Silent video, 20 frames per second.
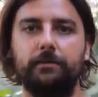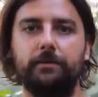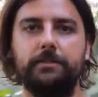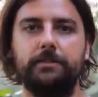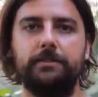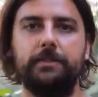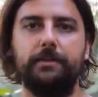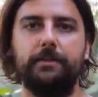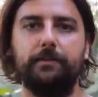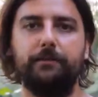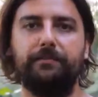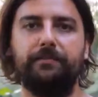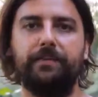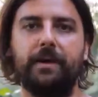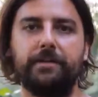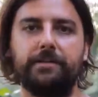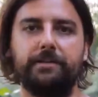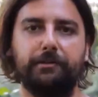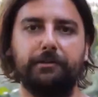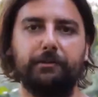It's a new
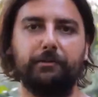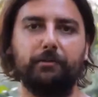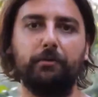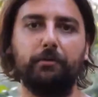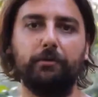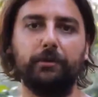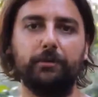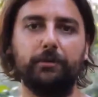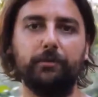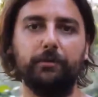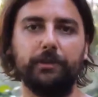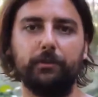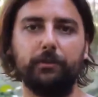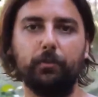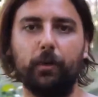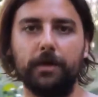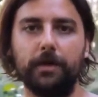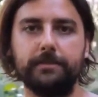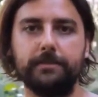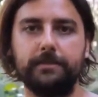factory. You only do it
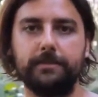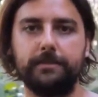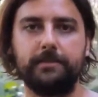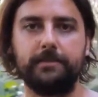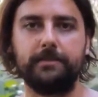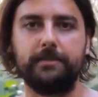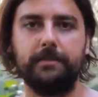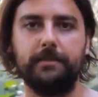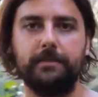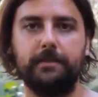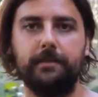once.